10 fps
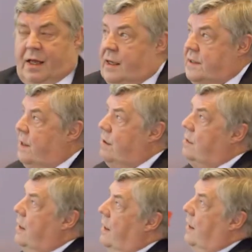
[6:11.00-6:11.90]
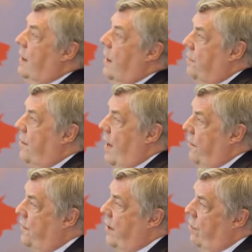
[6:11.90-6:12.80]
So, if you
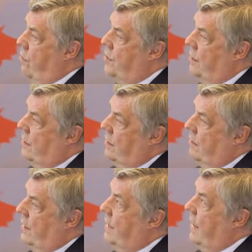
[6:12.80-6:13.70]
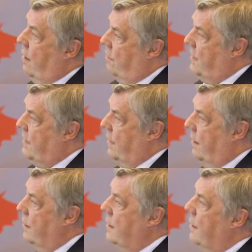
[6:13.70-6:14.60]
have corrosion, so attack of a
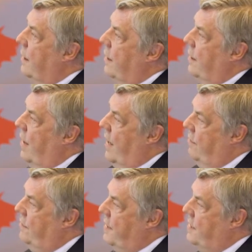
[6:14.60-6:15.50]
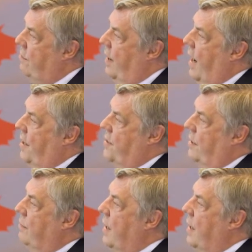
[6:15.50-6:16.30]
steel, you have this reaction.